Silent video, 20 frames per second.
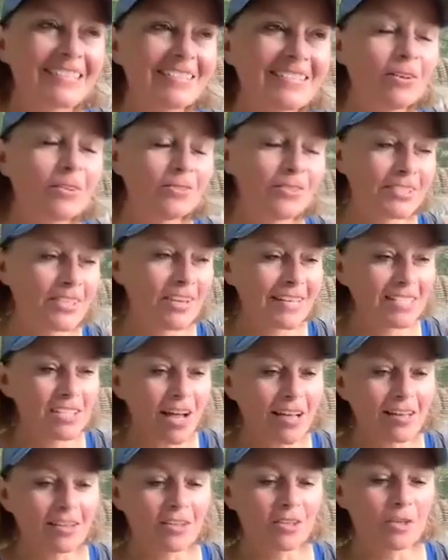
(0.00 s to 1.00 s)
So let's
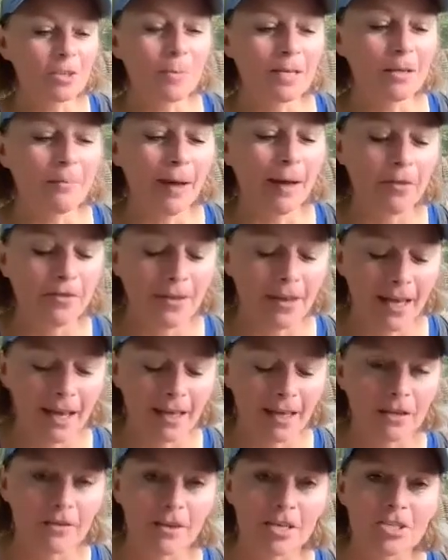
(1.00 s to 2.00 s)
talk a little bit about the
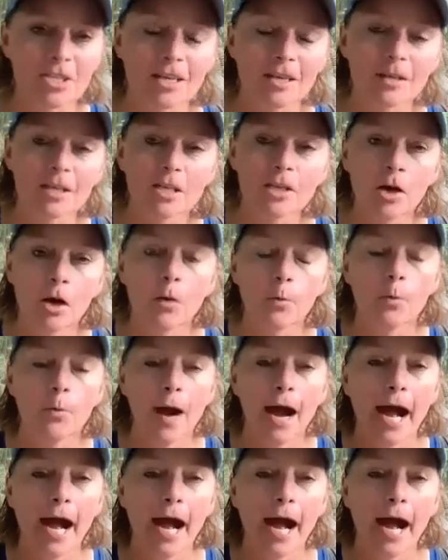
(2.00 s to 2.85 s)
elevation. A lot